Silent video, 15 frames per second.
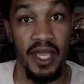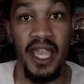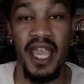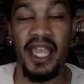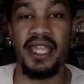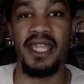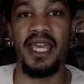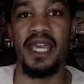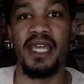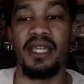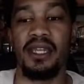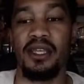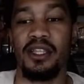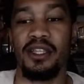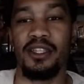and then
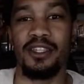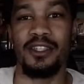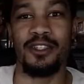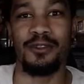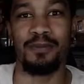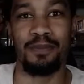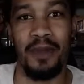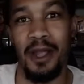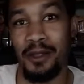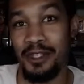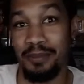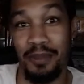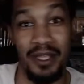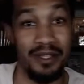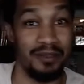probably
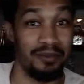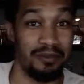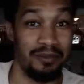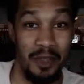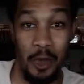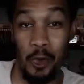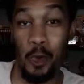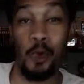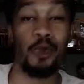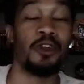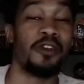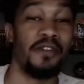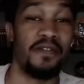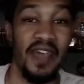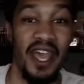spend a quarter
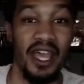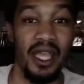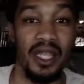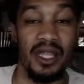of that.